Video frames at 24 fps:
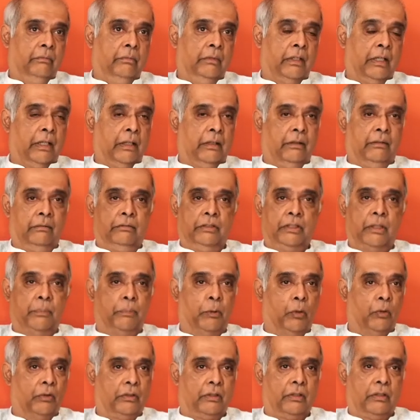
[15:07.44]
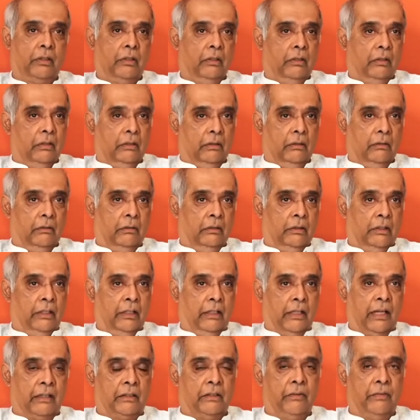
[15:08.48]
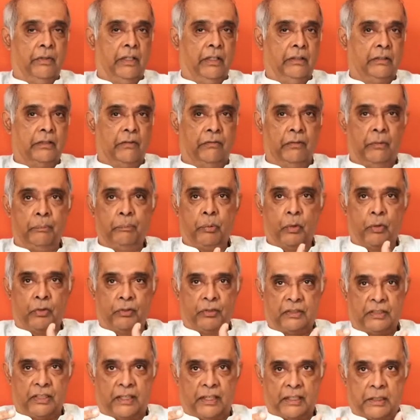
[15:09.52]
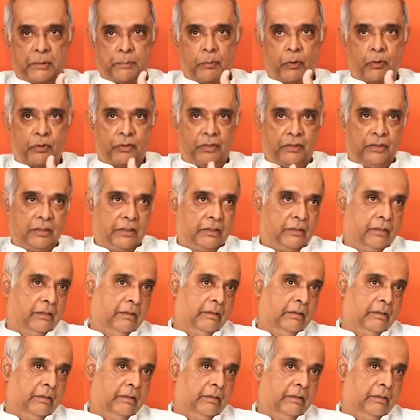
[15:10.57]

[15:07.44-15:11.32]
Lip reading: They support the activities of importers and exporters.